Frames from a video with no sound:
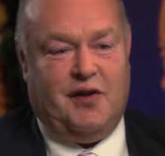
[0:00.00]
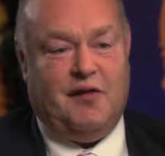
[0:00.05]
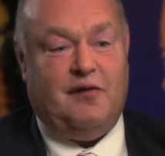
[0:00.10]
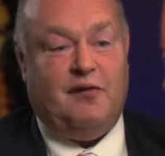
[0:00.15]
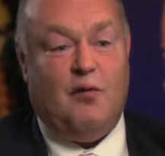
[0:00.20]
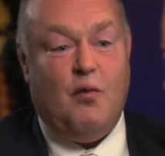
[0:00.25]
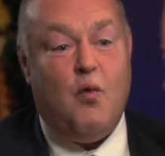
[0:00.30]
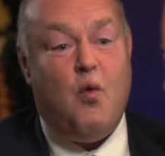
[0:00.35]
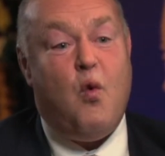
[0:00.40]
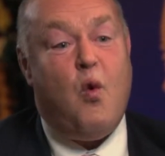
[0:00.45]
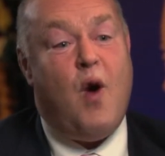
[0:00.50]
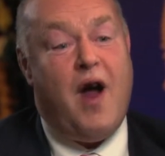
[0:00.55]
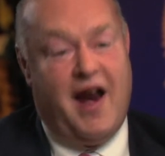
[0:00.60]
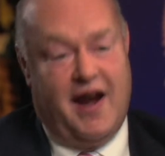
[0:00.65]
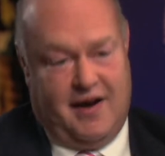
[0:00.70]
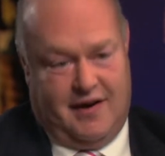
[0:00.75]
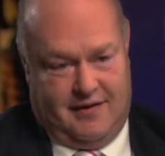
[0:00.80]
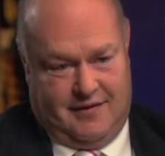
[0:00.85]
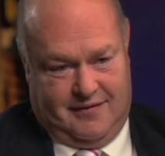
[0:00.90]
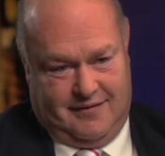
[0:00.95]
of
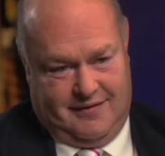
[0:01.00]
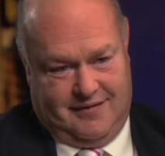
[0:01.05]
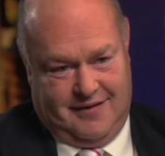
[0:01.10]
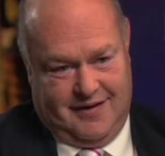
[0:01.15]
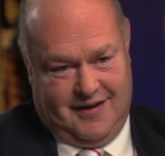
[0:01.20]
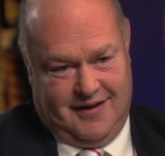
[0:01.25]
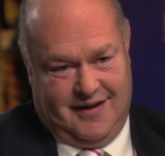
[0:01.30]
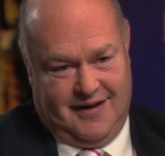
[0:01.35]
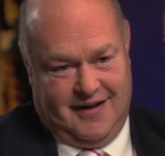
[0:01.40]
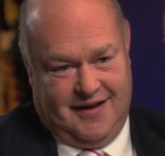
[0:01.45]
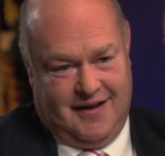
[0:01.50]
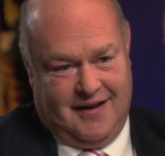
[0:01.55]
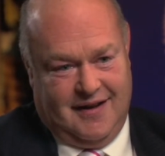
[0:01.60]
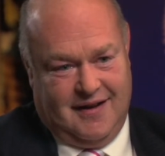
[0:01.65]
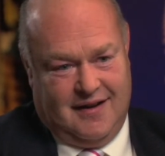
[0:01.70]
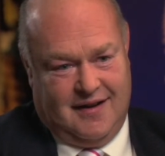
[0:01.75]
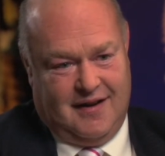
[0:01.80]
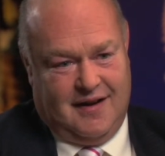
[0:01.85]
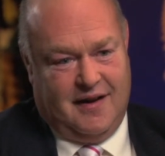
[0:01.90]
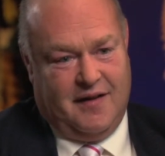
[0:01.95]
when.
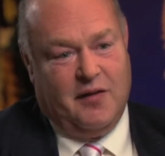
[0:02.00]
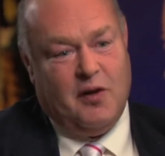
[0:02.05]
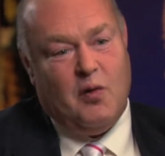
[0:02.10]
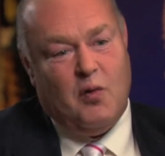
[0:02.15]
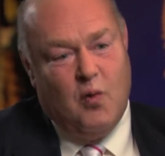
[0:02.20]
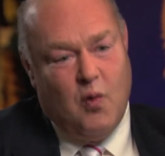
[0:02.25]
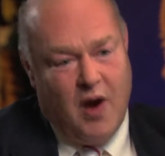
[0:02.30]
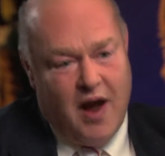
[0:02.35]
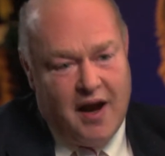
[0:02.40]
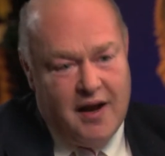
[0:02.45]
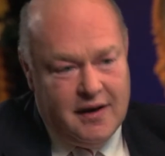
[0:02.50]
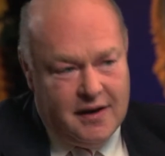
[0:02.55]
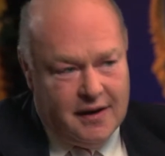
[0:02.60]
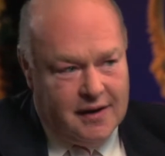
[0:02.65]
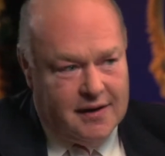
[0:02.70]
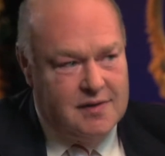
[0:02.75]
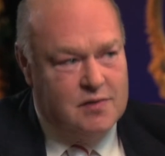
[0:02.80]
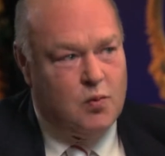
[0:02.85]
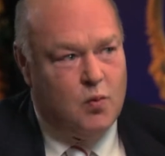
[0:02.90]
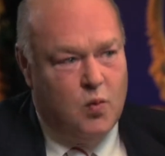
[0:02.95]
And the when
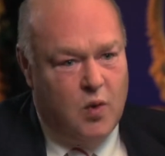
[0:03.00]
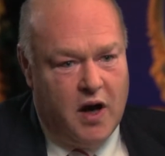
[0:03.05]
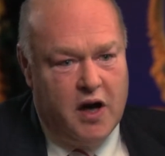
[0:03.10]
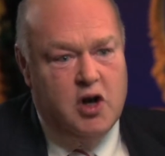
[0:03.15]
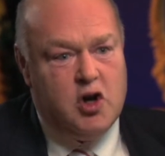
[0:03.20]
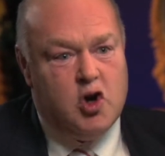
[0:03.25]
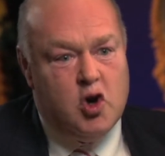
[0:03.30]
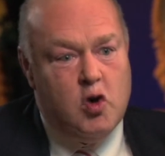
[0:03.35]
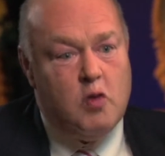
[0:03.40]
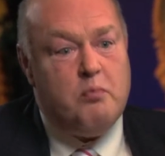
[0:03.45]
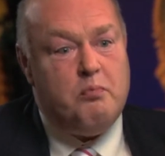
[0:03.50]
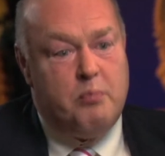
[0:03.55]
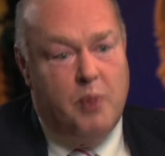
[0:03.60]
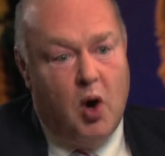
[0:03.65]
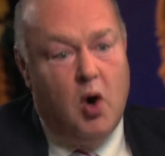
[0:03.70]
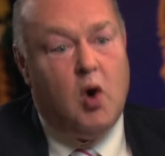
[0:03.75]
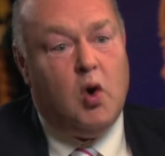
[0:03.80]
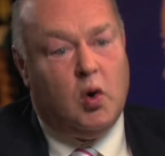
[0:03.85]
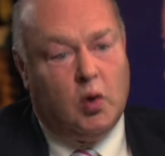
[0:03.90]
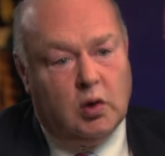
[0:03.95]
is when your
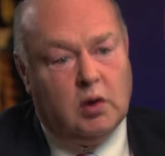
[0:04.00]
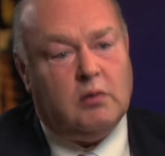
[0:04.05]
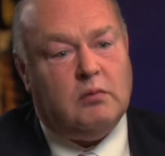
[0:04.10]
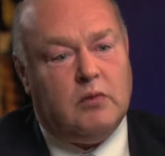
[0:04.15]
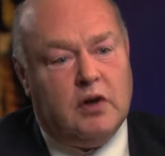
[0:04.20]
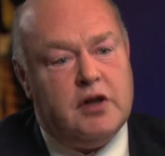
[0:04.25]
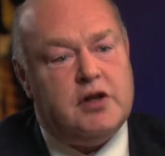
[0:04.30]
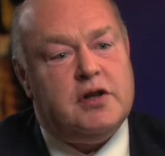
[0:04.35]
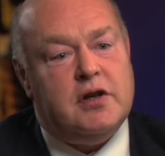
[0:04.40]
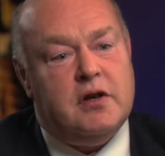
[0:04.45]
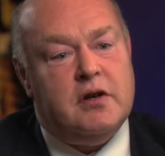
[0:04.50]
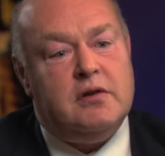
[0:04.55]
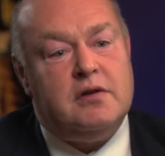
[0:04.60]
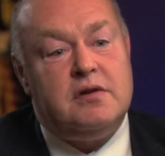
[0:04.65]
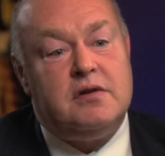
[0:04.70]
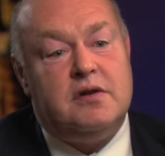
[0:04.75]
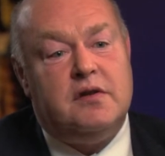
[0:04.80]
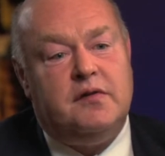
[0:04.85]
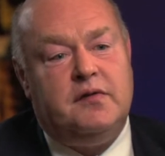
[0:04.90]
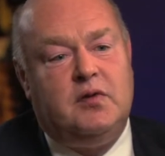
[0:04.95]
bone returns
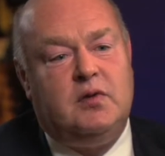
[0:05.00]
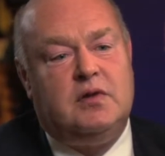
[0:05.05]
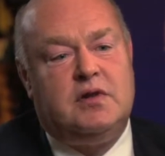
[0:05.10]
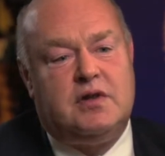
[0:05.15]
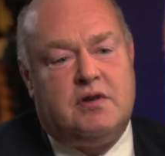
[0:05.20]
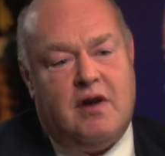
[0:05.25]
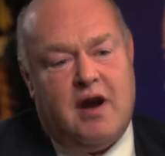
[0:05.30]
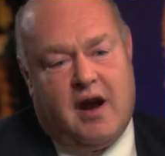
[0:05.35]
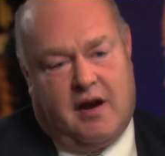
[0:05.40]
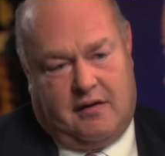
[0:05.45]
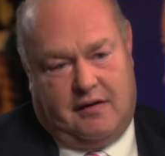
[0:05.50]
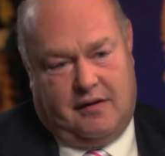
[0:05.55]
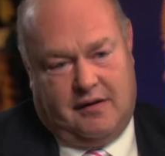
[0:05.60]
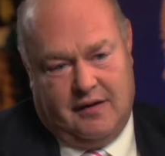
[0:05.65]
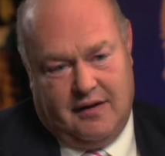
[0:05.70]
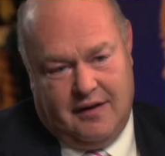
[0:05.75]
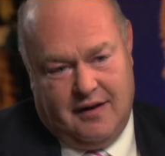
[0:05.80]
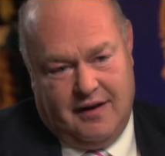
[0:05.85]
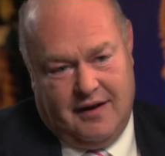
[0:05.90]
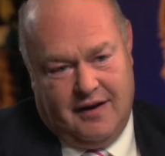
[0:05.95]
to full strength.
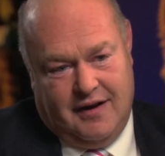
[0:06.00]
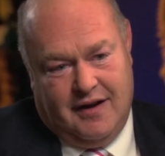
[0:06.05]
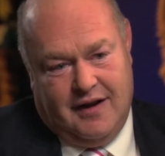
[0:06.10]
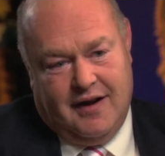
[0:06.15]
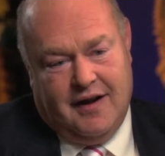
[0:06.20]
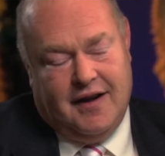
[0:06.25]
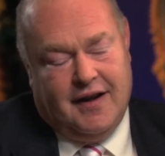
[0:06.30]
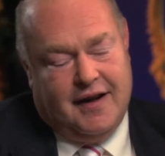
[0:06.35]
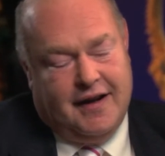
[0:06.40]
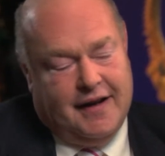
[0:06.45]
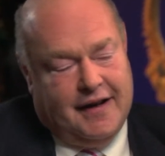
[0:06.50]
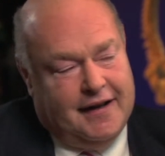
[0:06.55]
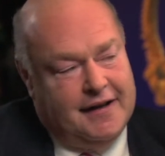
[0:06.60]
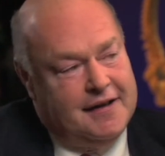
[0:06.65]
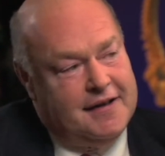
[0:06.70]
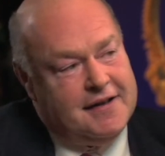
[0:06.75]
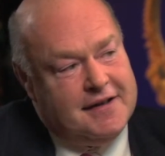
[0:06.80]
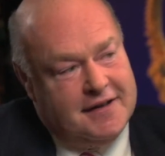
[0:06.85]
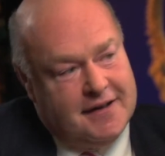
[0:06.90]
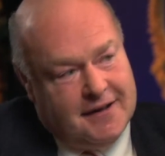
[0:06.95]

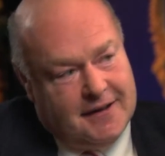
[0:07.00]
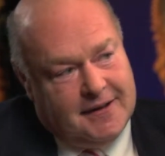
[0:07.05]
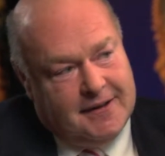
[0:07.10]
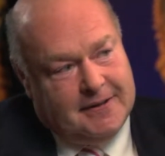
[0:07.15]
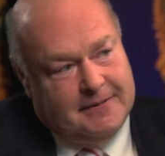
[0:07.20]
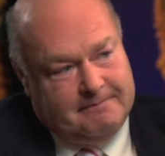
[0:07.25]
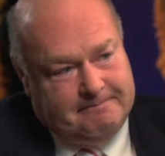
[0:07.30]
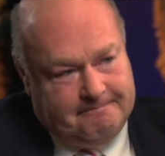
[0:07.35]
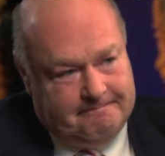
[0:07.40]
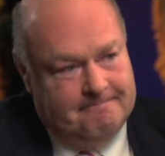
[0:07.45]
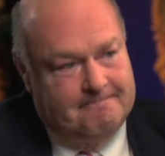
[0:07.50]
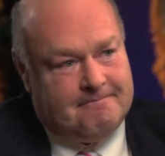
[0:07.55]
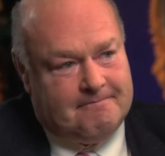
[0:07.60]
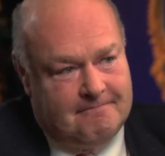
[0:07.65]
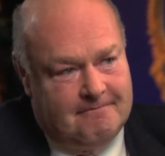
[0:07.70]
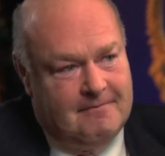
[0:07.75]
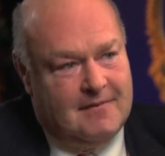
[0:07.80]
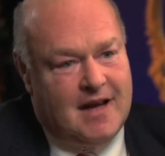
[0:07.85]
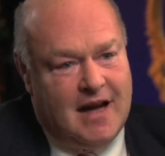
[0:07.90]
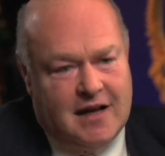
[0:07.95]
And
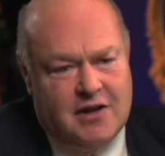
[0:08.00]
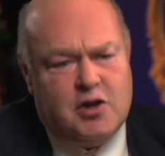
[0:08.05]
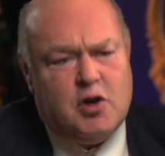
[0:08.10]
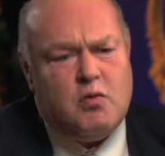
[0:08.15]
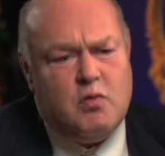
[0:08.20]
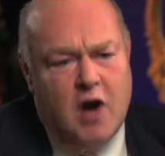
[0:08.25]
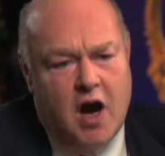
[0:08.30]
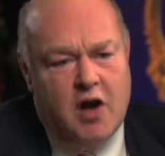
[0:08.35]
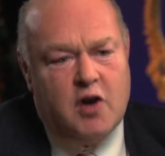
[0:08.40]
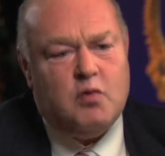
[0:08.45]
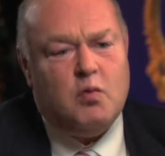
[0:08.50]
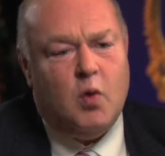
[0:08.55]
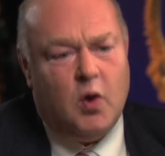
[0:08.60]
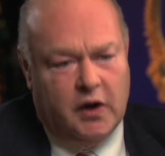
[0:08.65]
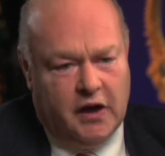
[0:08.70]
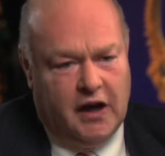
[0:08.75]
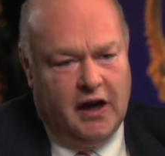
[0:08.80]
that's around 1